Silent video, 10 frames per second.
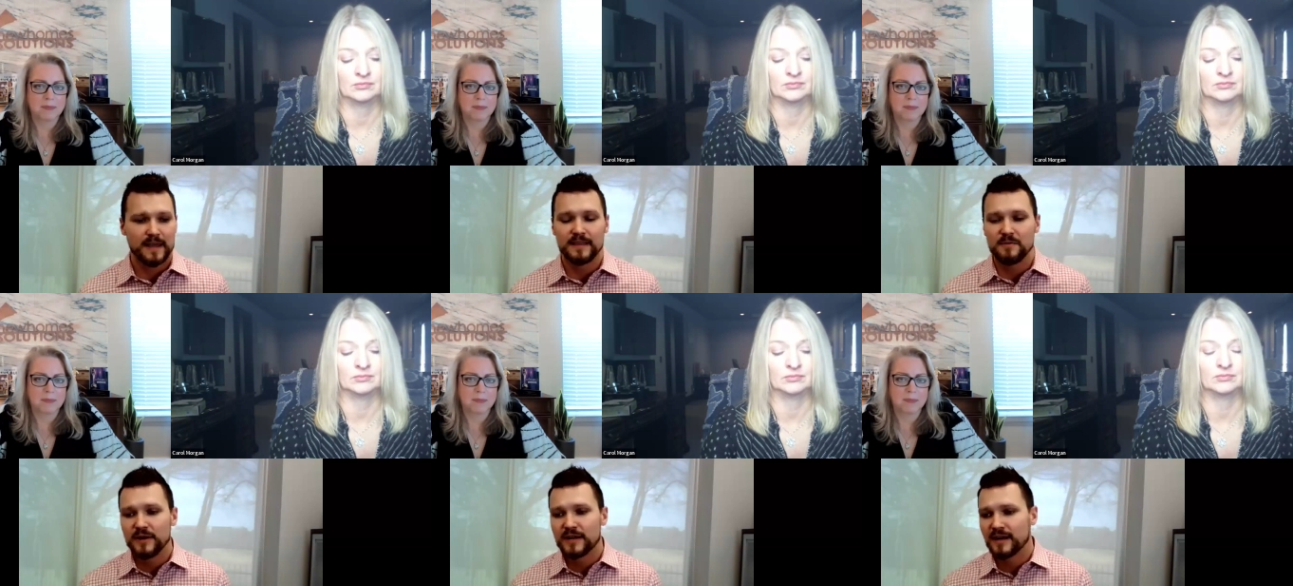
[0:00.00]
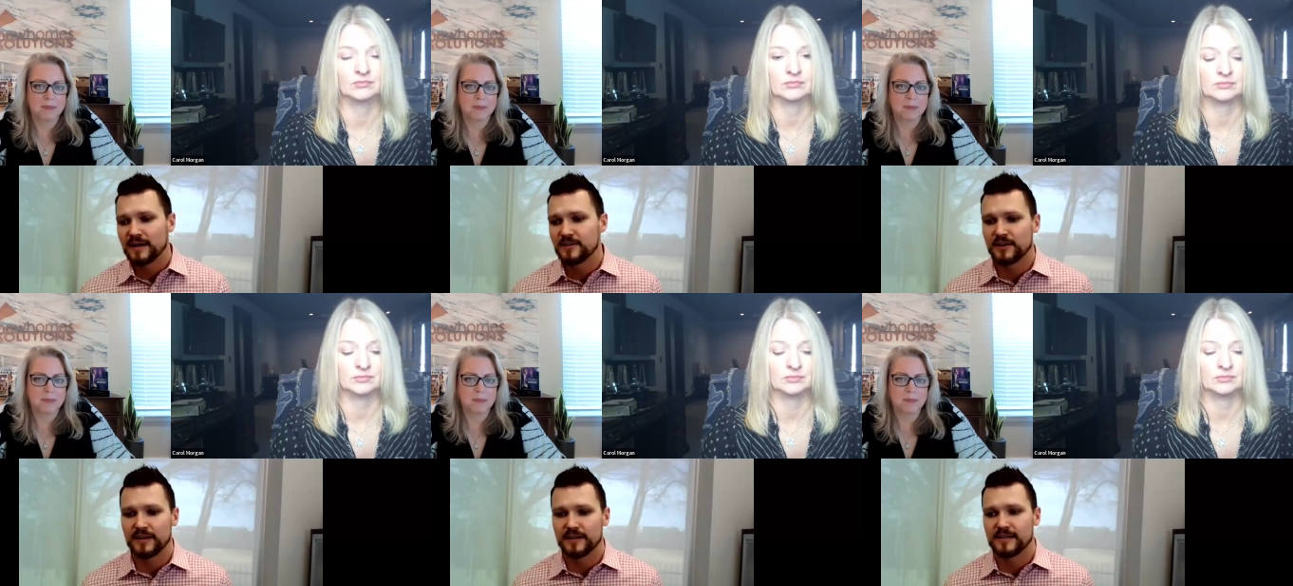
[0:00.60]
Speaker 1: And then we kind of
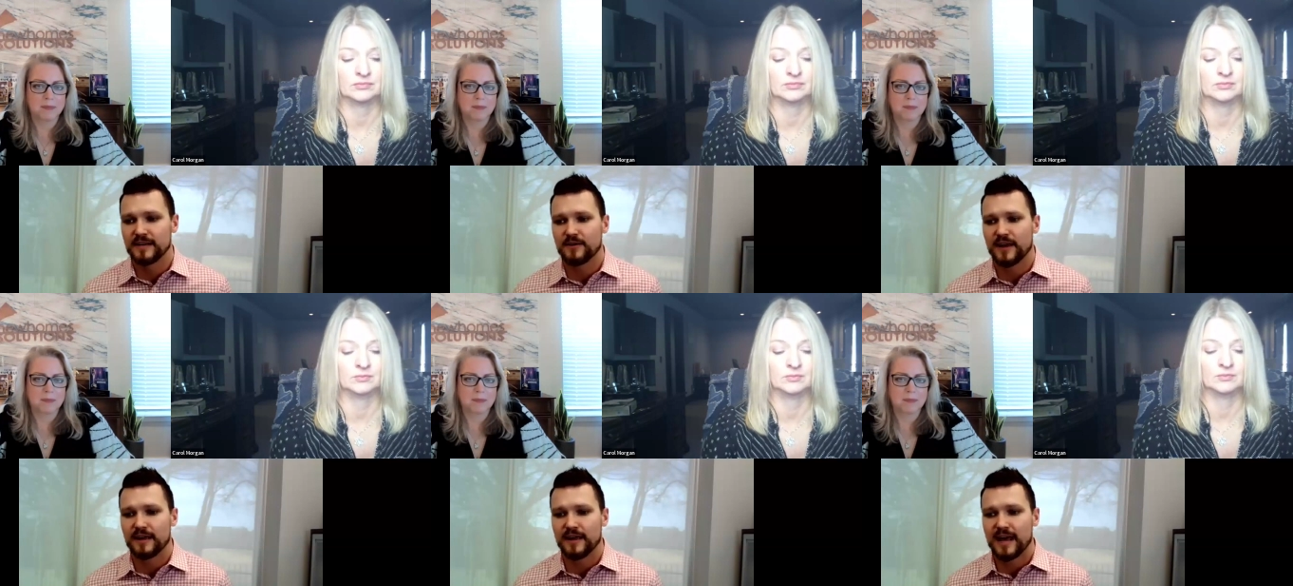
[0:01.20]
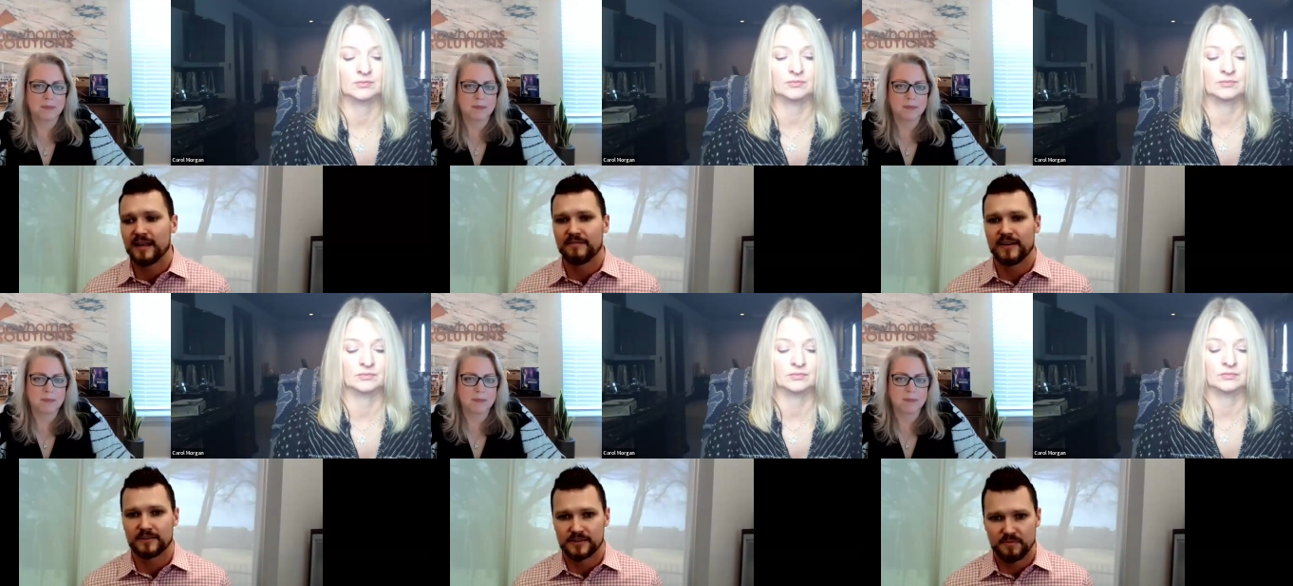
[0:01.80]
took it and said, okay,
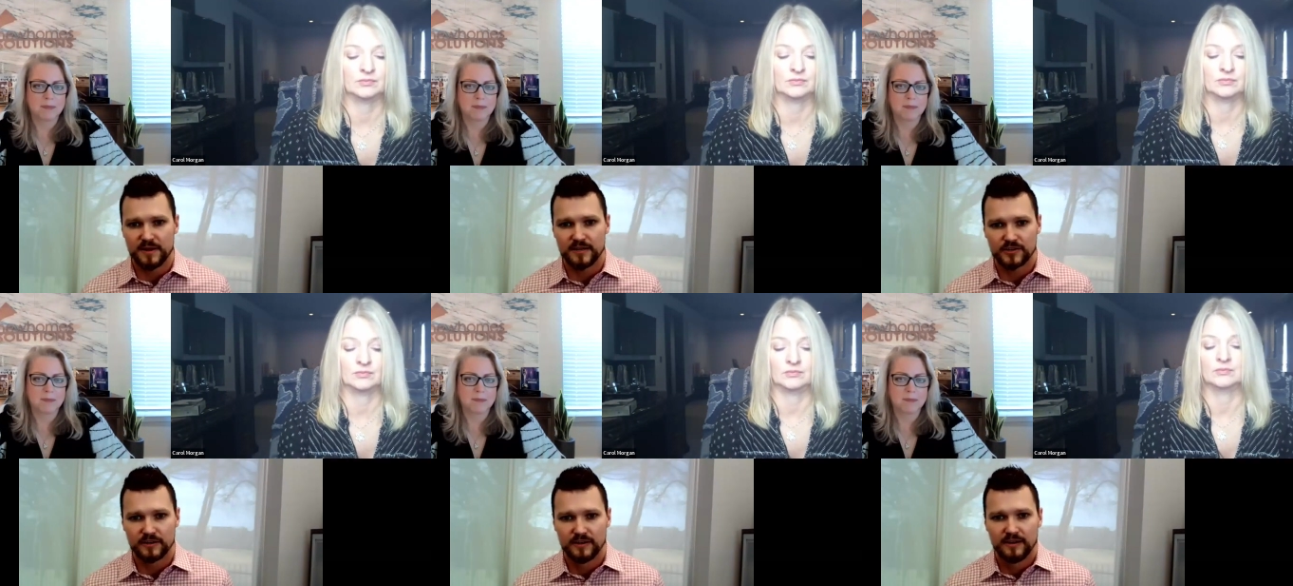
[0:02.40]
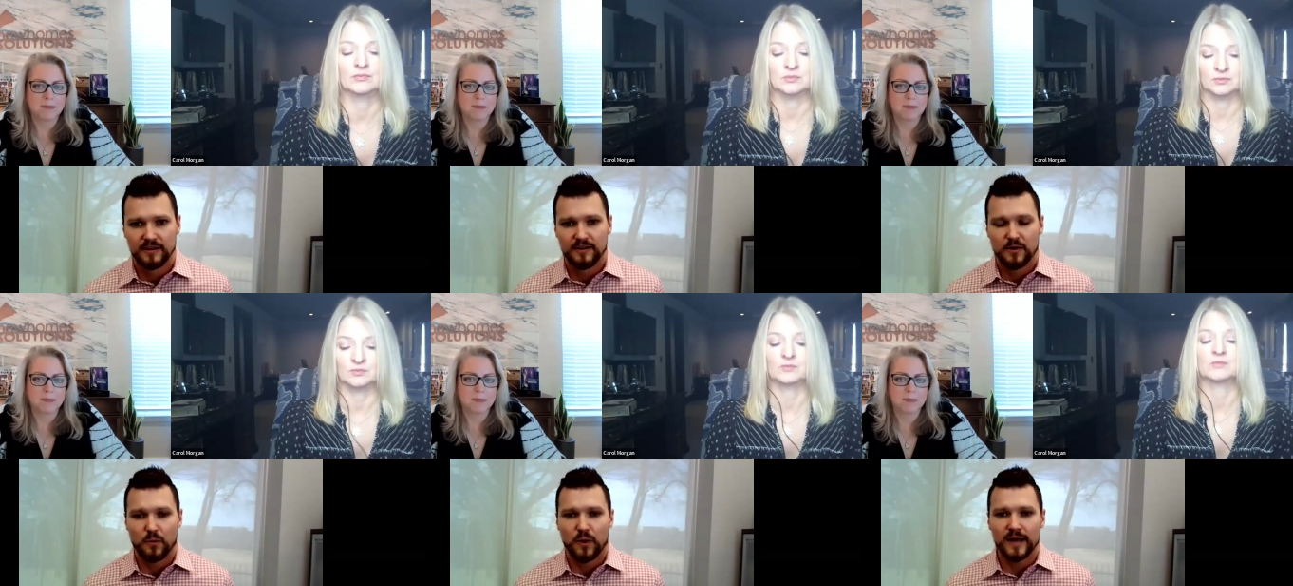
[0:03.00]
elevator speech.
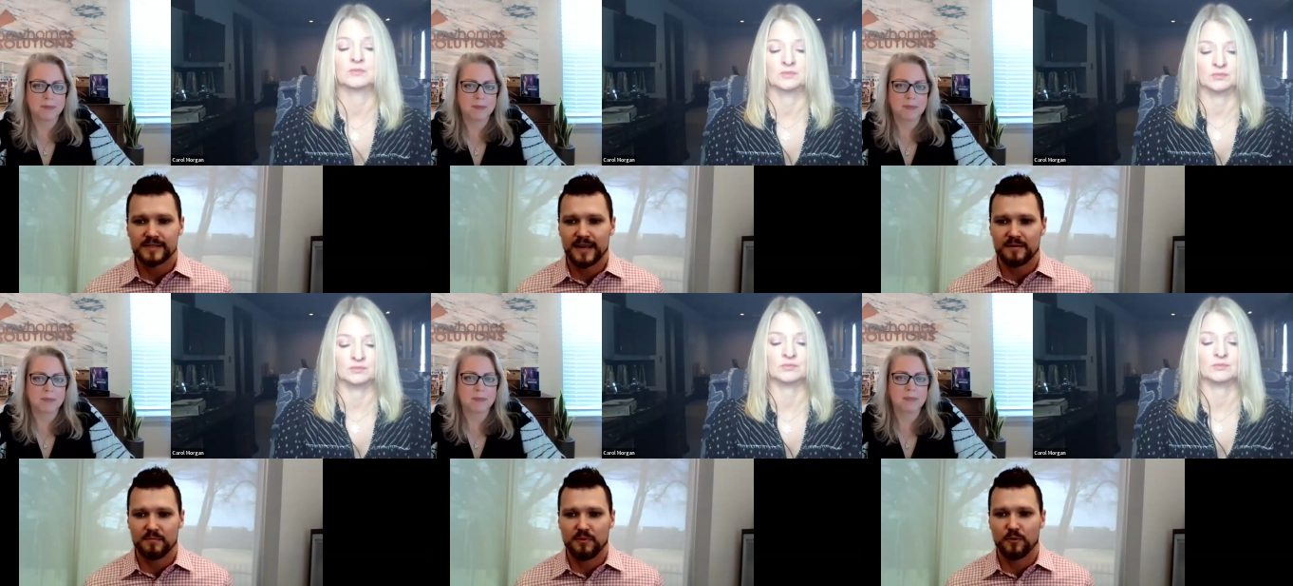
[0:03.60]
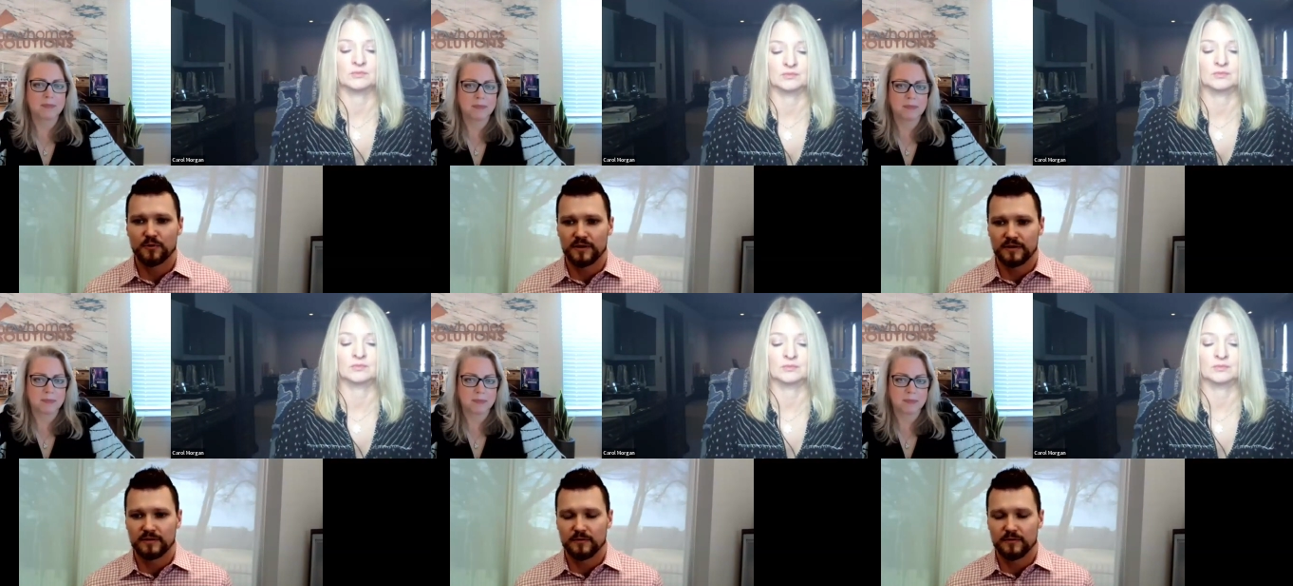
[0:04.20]
Why is that important?